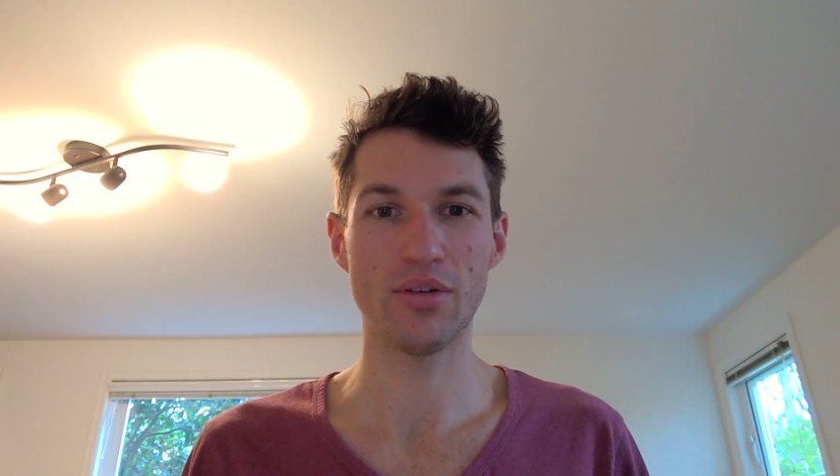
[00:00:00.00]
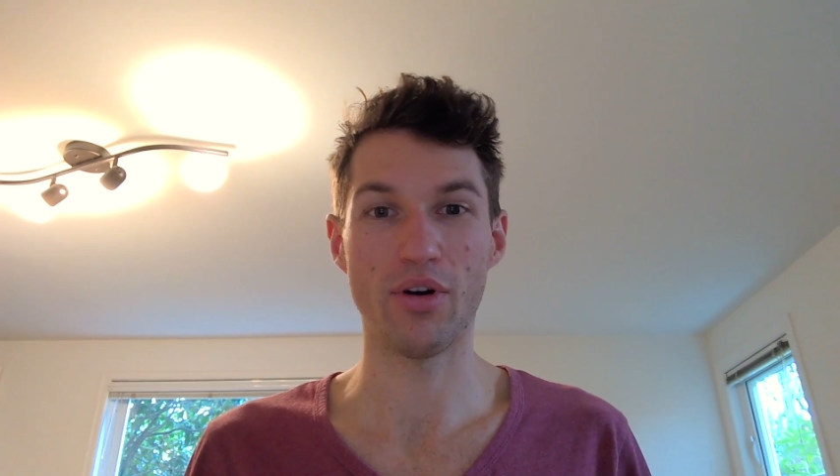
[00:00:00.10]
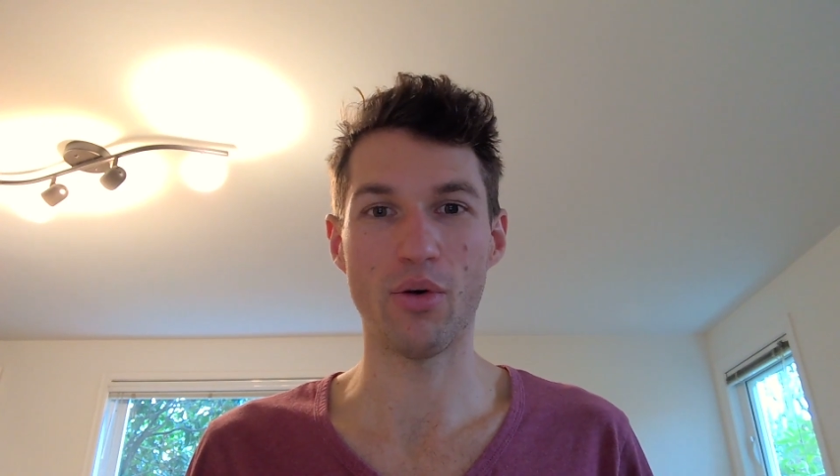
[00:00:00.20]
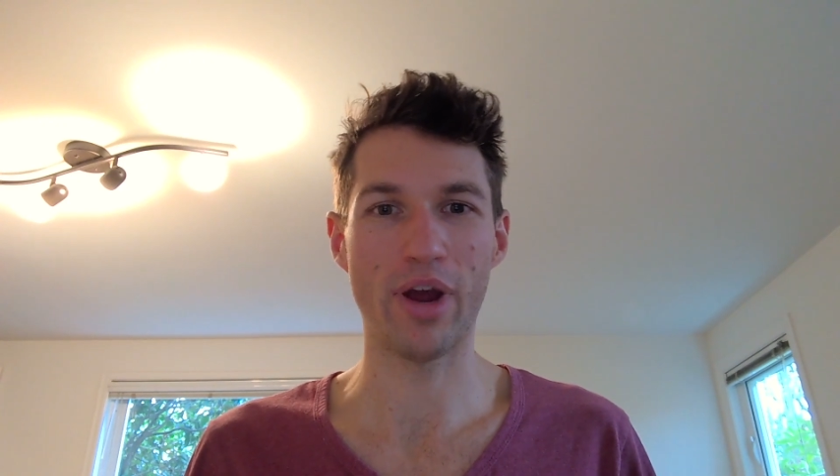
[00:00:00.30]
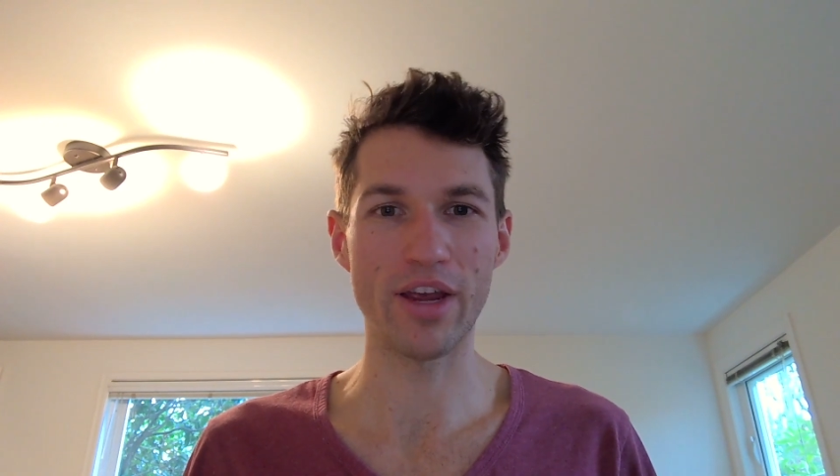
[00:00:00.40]

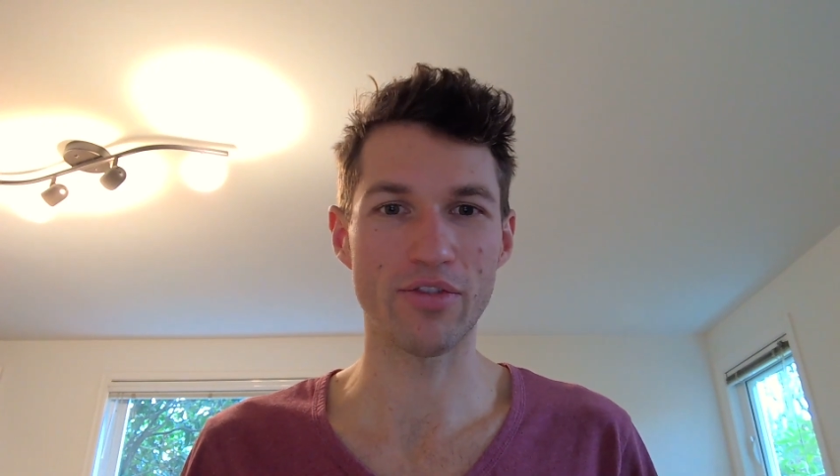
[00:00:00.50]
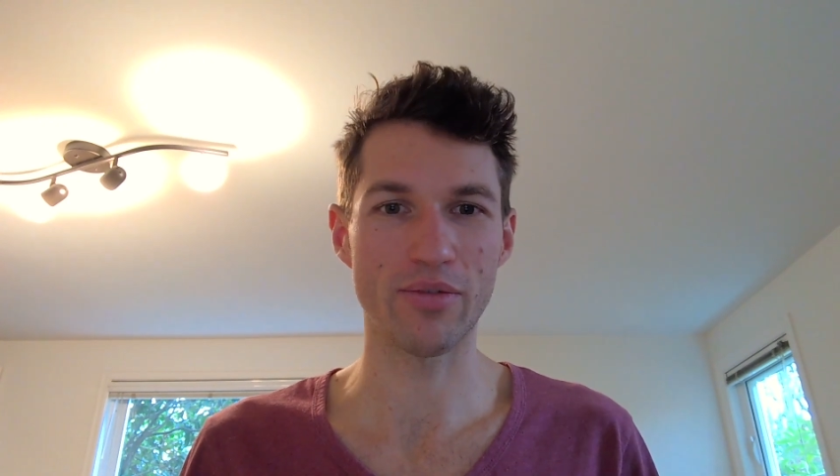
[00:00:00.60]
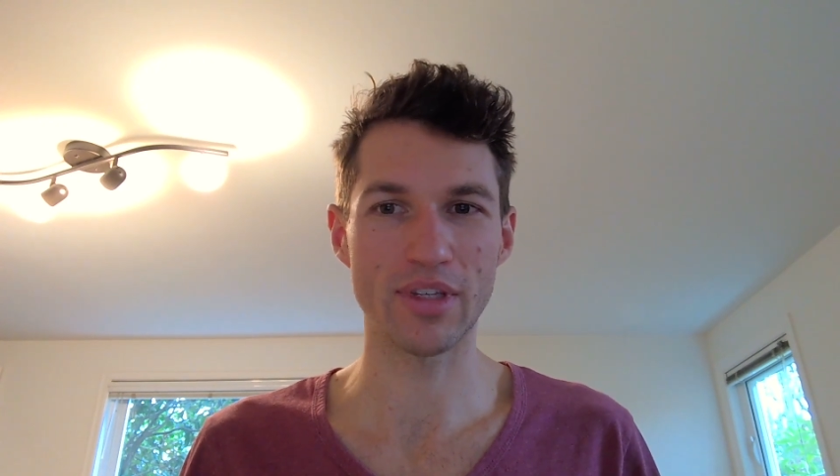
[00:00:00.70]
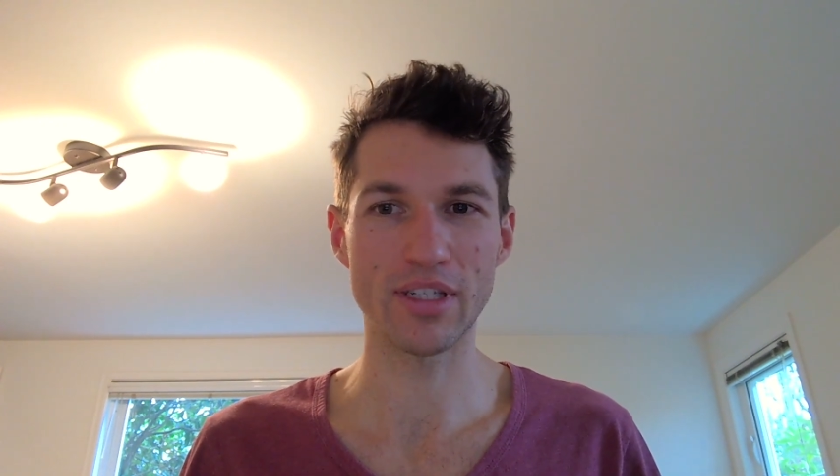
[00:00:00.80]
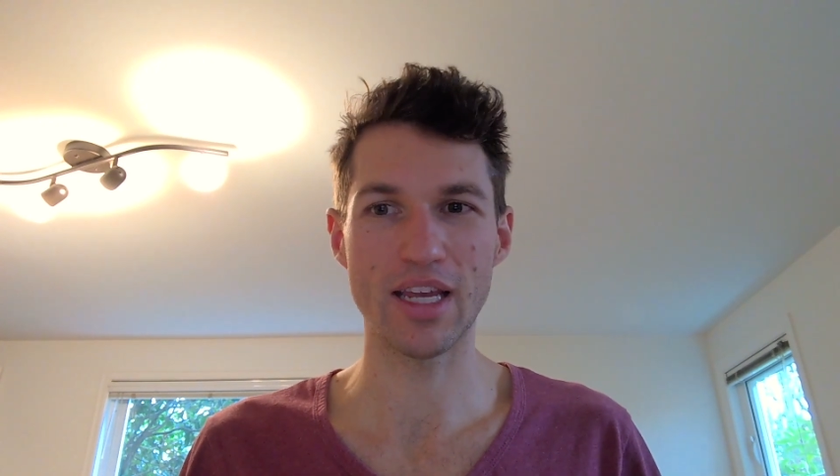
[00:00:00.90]
or away
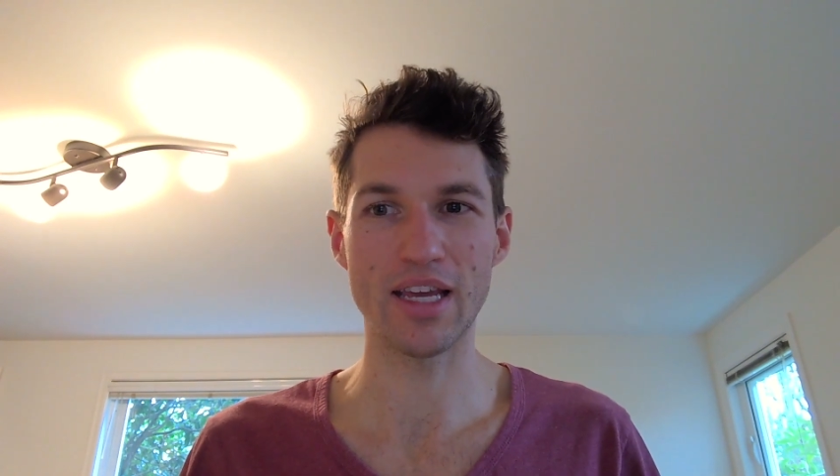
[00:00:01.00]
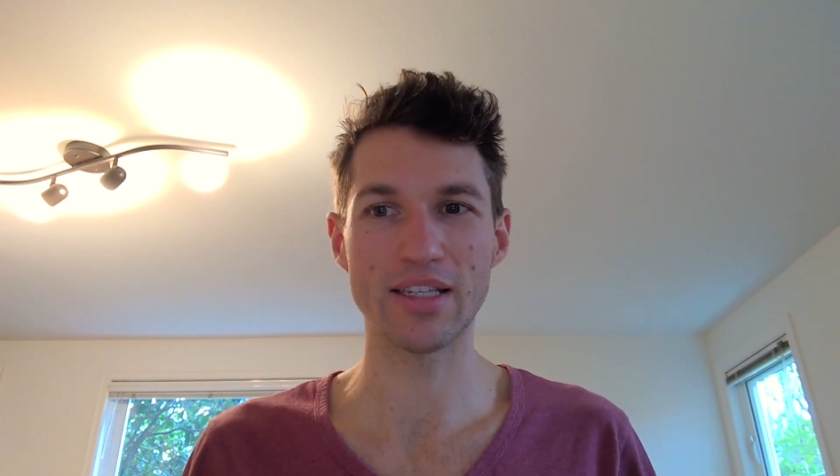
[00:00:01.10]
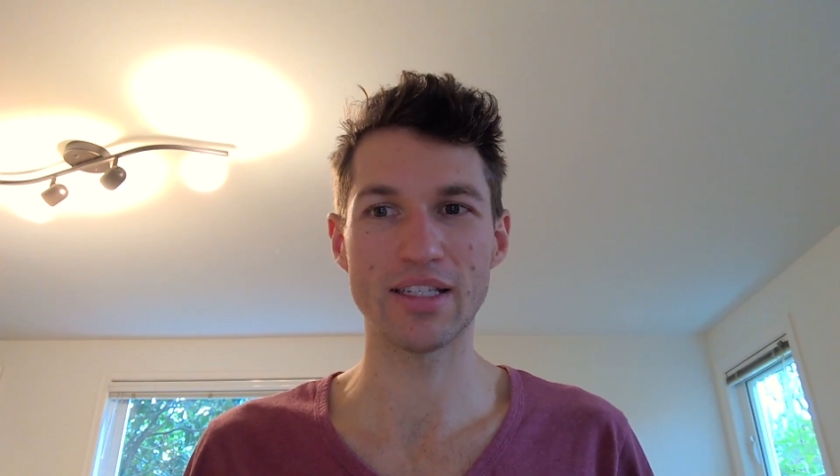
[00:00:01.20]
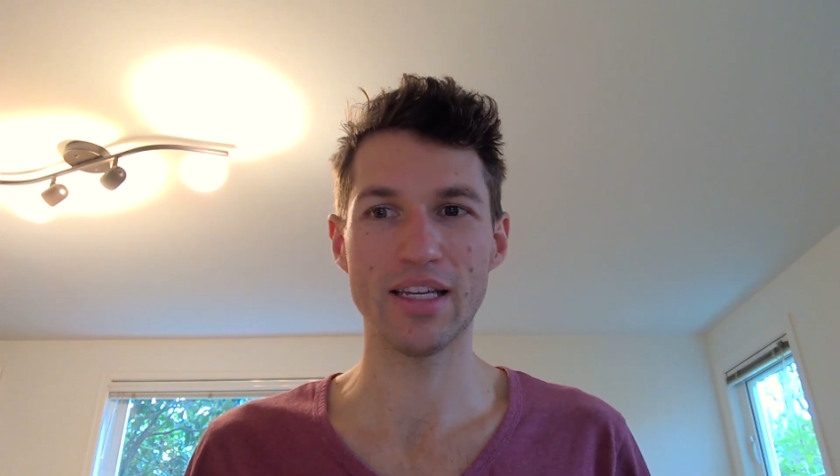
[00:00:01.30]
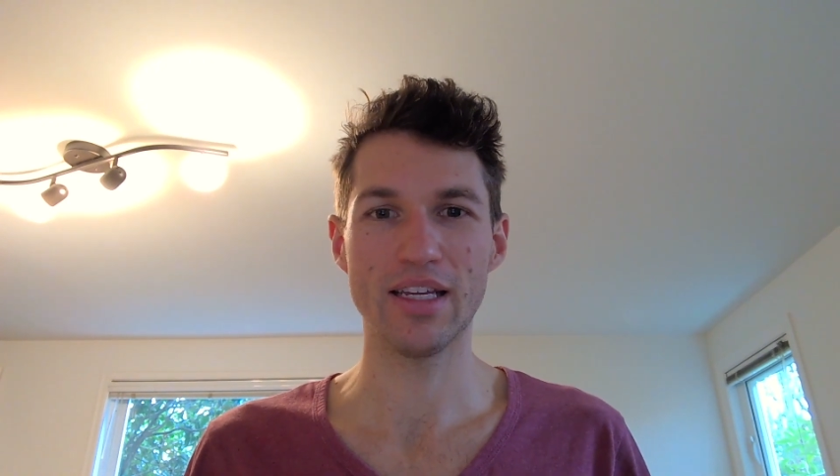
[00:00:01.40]
from the
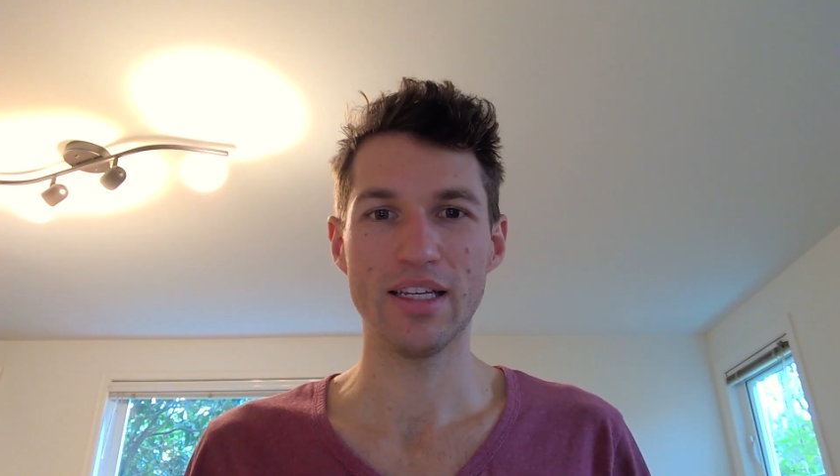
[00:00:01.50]
stairs.